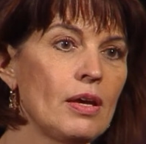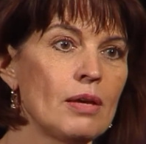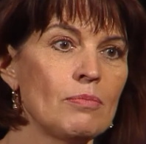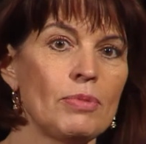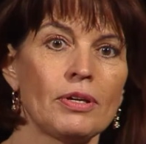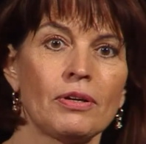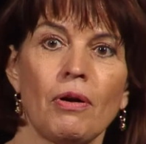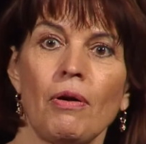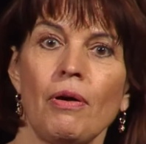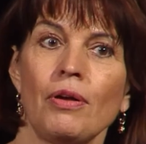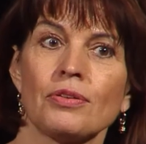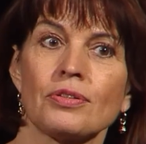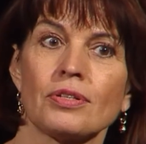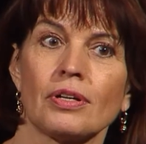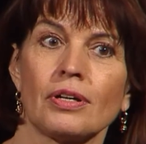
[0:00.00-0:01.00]

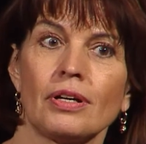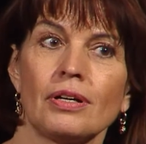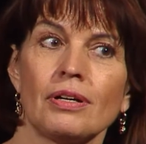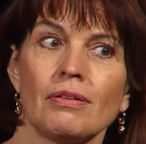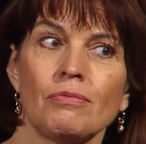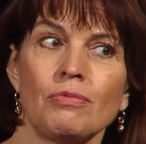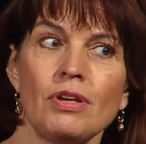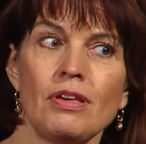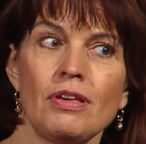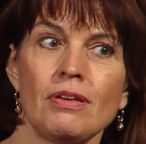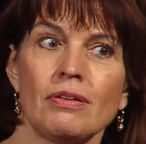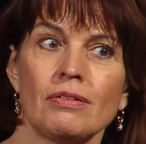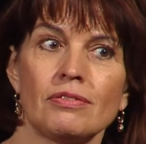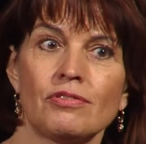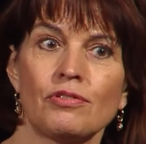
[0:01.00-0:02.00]
because
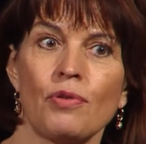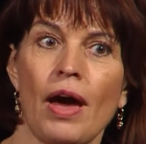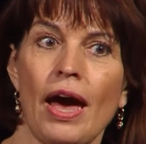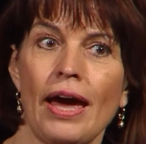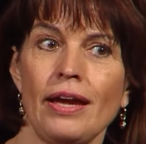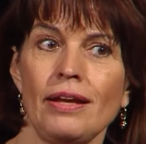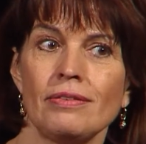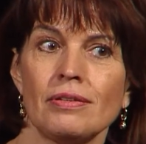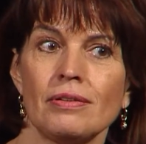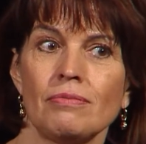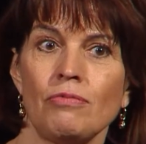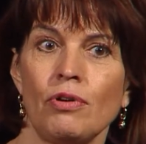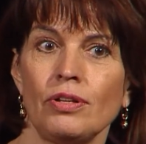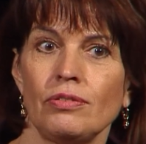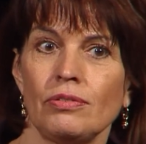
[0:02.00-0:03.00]
we tried
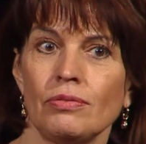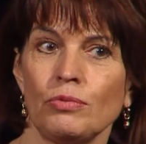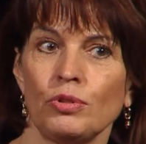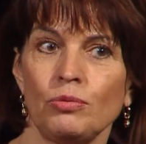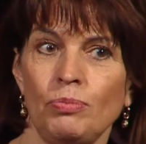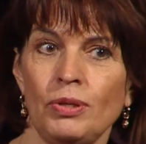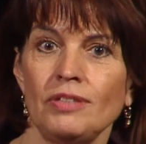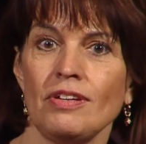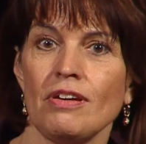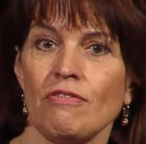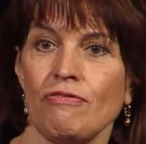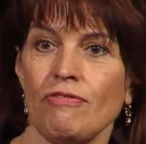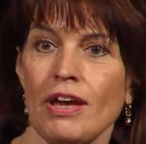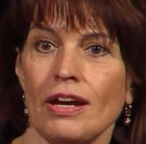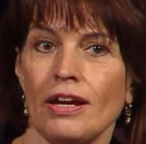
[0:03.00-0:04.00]
what would be the
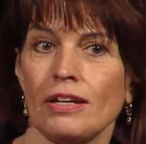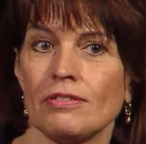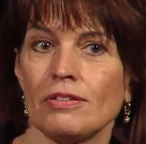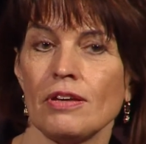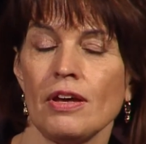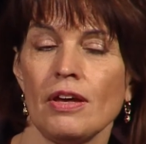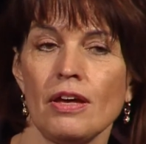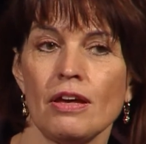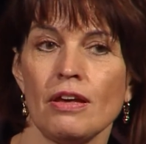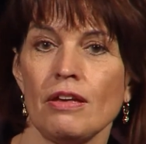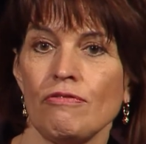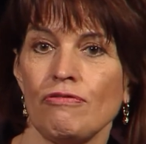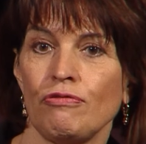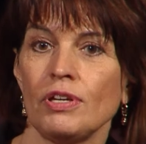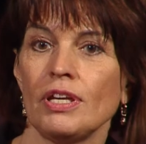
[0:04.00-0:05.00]
effect
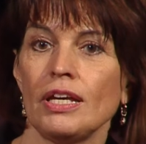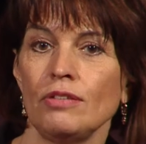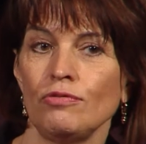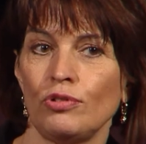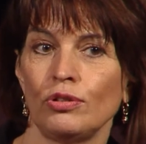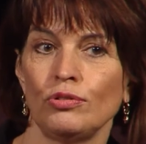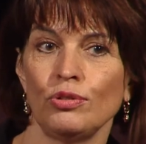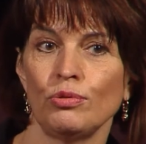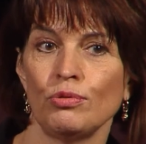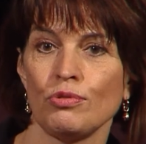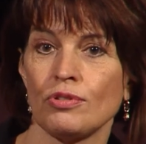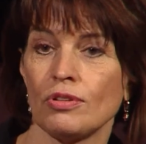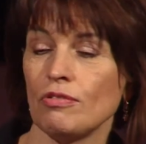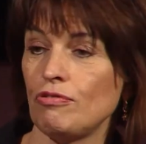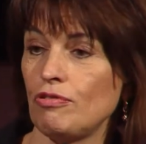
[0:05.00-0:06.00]
if we
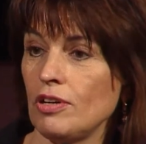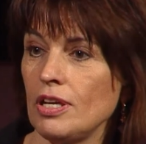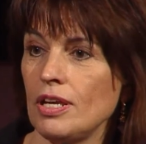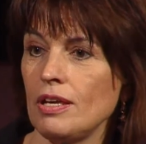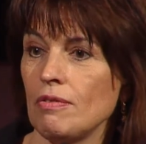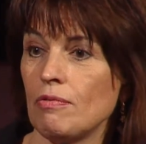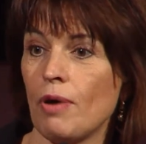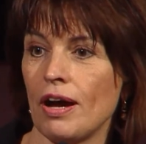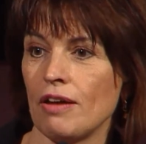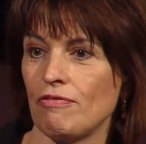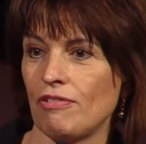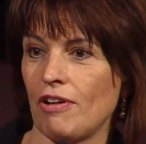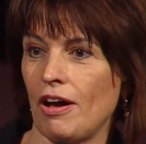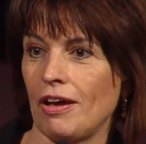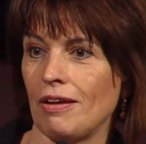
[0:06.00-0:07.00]
introduce free
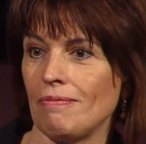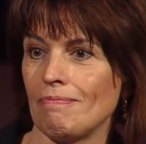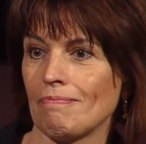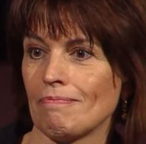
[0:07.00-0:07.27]
Wi-Fi.